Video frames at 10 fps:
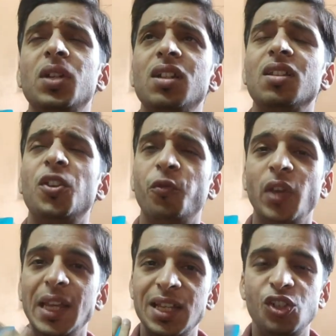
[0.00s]
but the
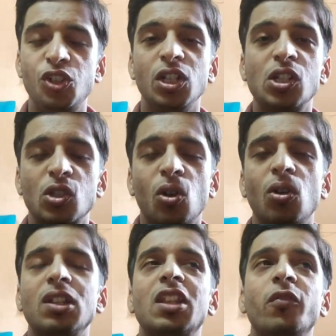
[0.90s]
way he shares
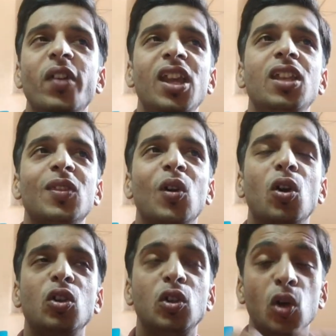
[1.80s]
thought the way he
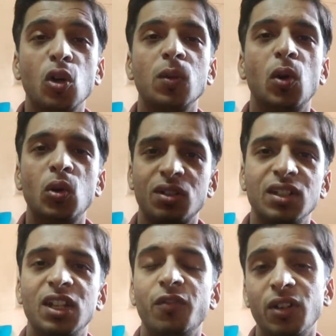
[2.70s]
thought talk about
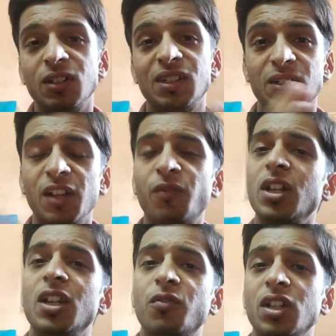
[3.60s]
different
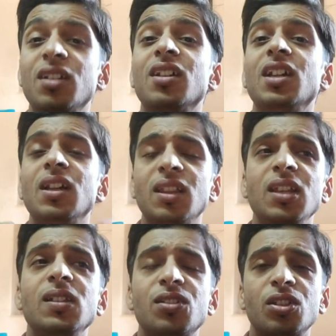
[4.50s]
different different
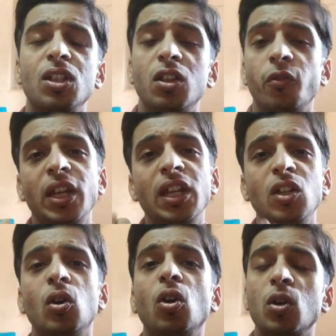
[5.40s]
things the, the way
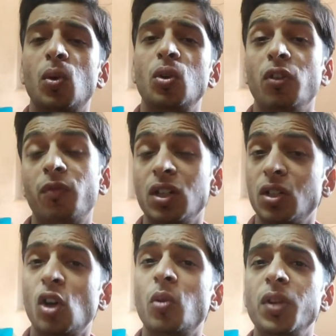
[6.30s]
he talk about
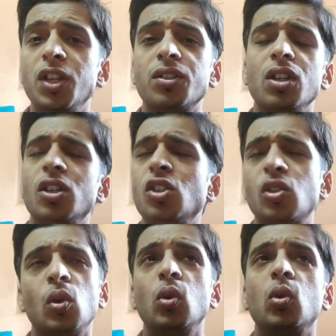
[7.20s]
different topics
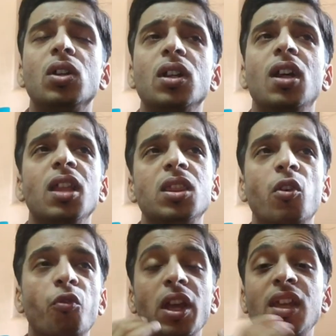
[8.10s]
is so good
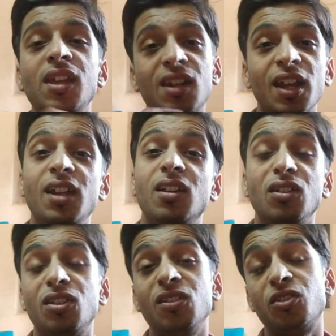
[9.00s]
the way he write
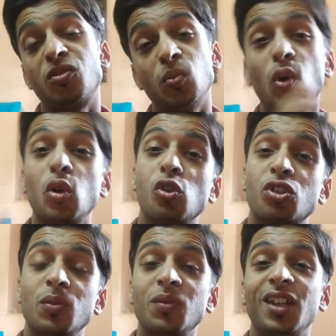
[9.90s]
it it's more
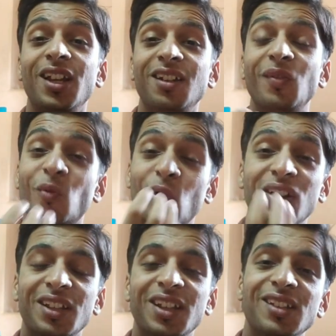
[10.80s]
awesome than
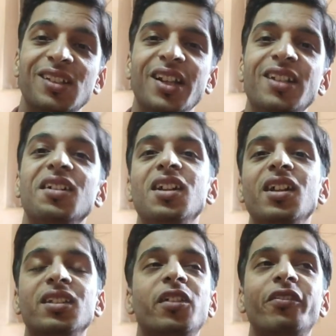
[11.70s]
what he thinks like
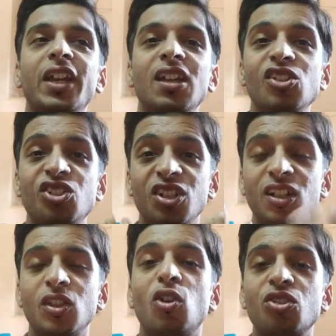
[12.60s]
the way he
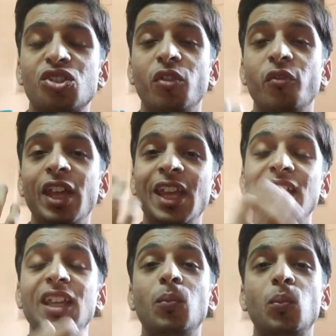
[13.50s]
share thoughts the way
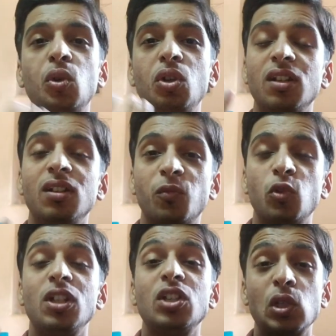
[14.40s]
he put
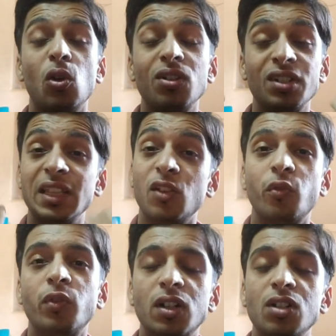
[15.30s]
put his thoughts in the
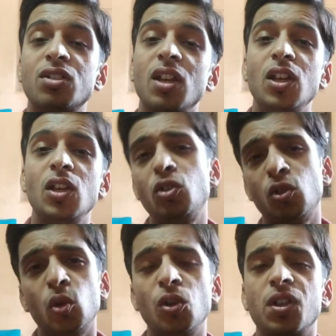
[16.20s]
words is
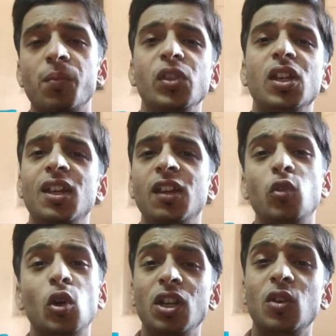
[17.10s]
so awesome
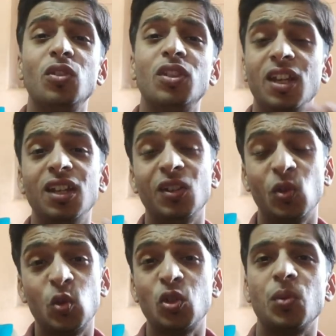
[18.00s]
if you are new then
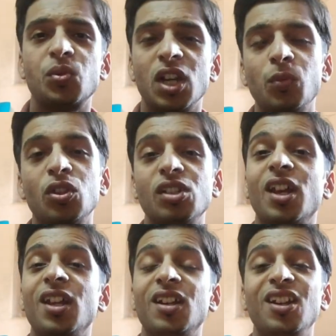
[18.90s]
do subscribe to the
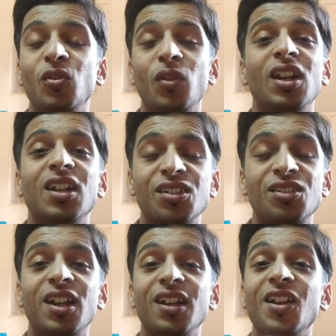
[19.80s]
channel and you will
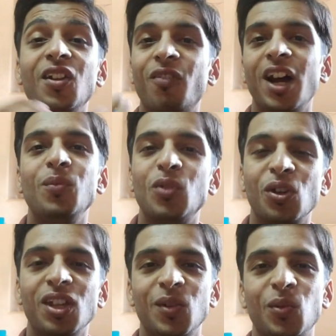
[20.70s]
understand why i'm
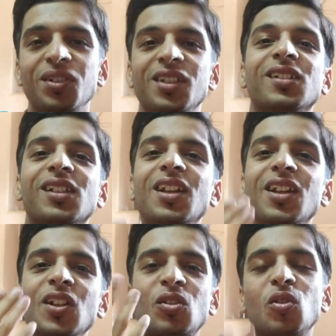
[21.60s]
talking about this
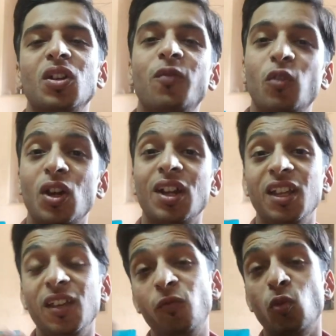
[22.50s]
so if you are
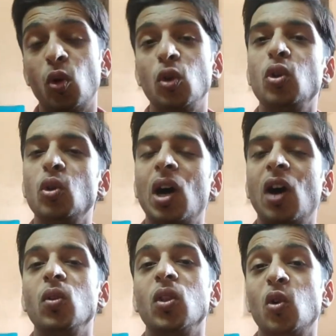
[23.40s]
if you want to know
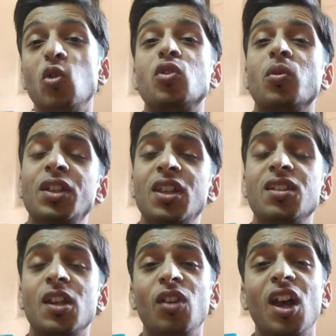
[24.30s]
how the om swami
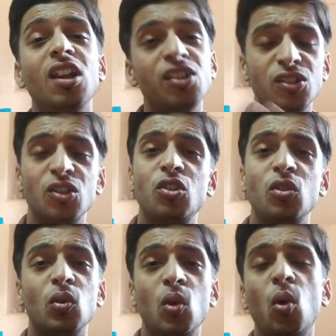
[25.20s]
thinks i will highly
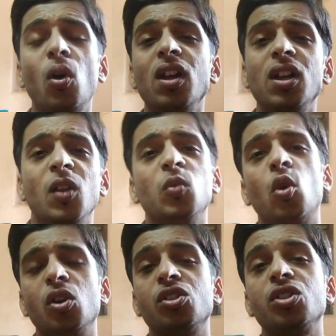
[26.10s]
suggest you to go and
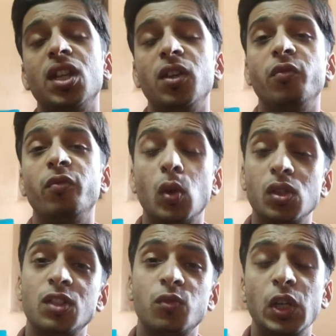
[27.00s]
watch his
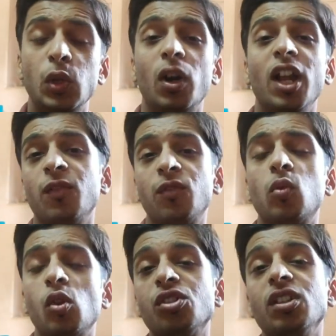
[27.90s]
watch his video and
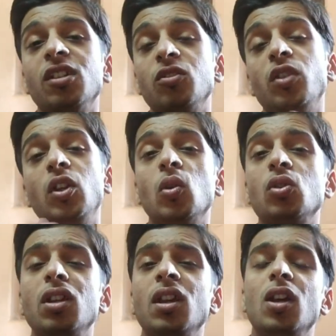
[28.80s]
after watching his
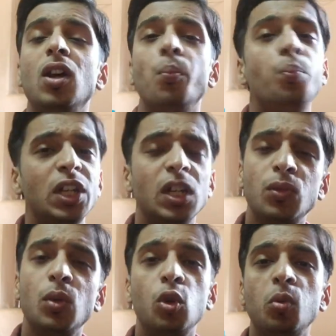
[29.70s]
videos pick
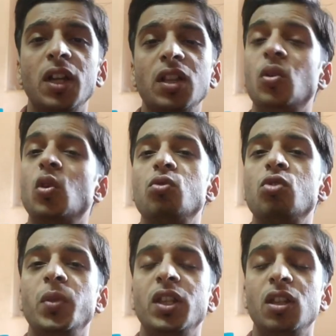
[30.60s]
up the book by the om
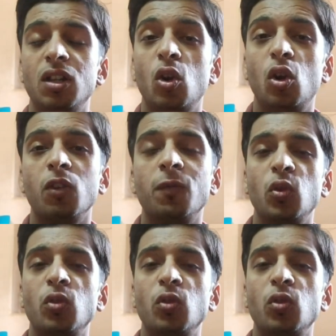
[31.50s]
swami there are a lot of